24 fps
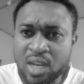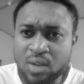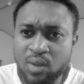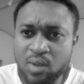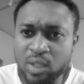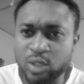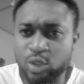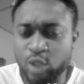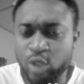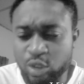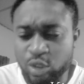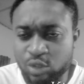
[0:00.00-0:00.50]

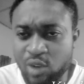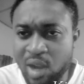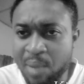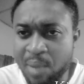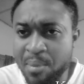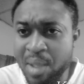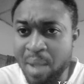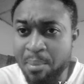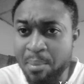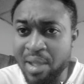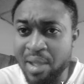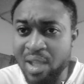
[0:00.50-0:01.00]
No
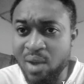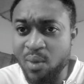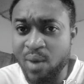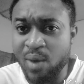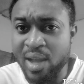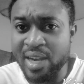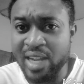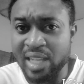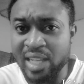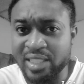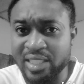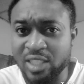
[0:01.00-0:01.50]
subscribe, my
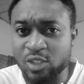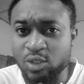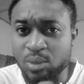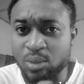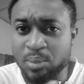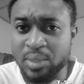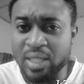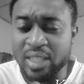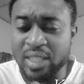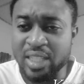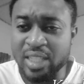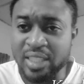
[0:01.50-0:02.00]
what do say to
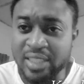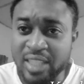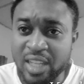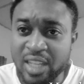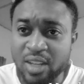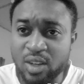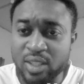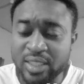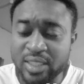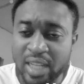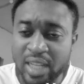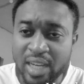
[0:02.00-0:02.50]
me? You
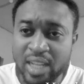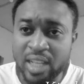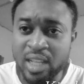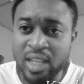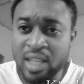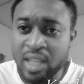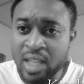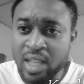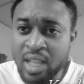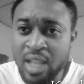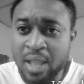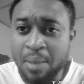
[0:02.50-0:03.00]
say, no
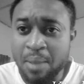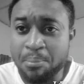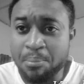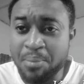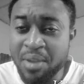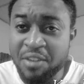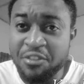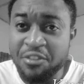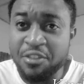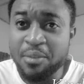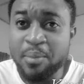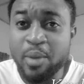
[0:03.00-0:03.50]
challenge.
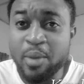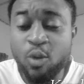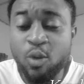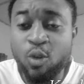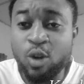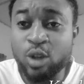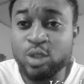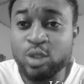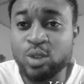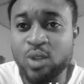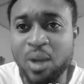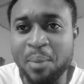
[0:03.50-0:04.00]
Beef be
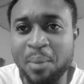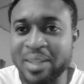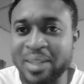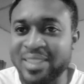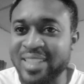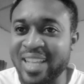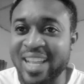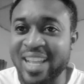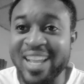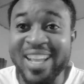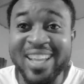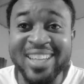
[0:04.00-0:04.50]
because so I
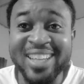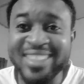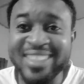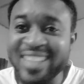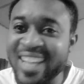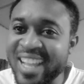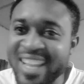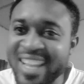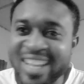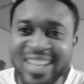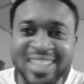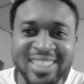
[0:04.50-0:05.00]
must say, and
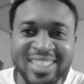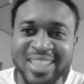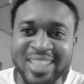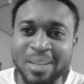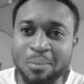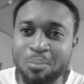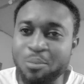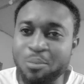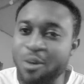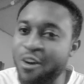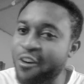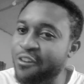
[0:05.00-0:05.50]
yet is
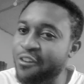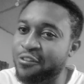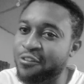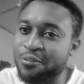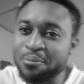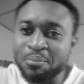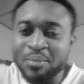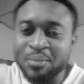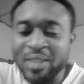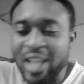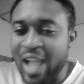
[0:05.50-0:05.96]
it both